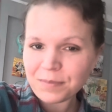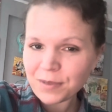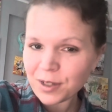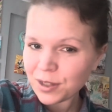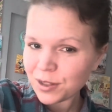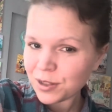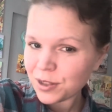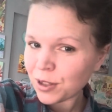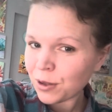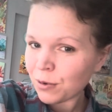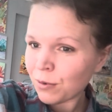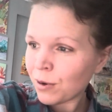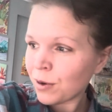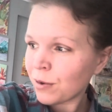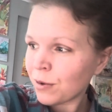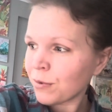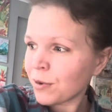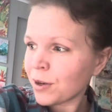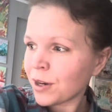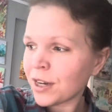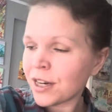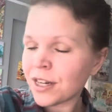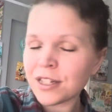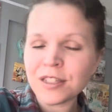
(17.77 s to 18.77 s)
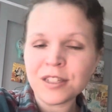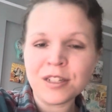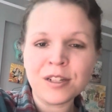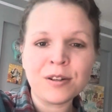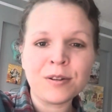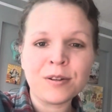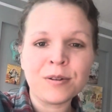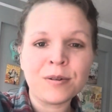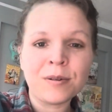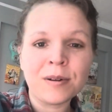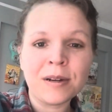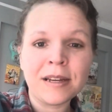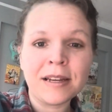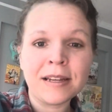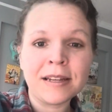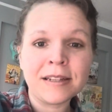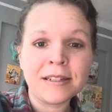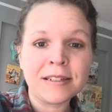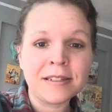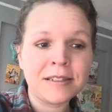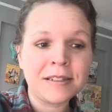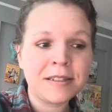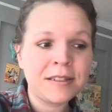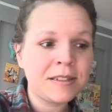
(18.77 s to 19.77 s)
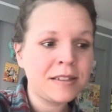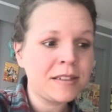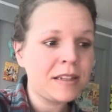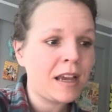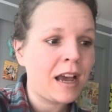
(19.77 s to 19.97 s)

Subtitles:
So what we're going to do is